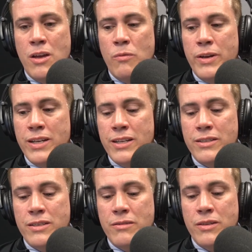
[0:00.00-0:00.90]
we get
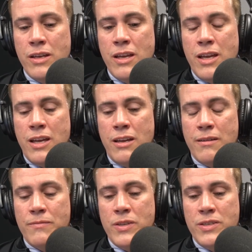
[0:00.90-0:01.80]
into
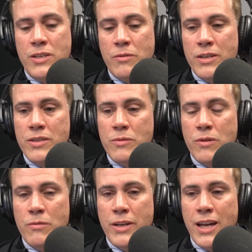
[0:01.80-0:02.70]
um, situations
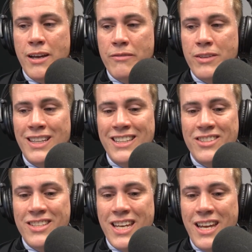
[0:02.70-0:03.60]
where we have
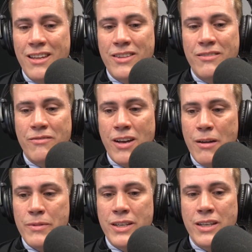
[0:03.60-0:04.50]
clenched teeth and
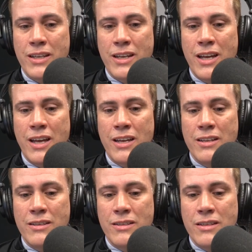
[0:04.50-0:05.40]
vomiting,
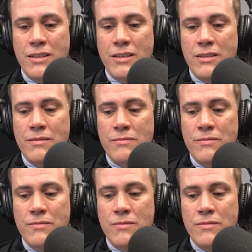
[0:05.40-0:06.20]
and um,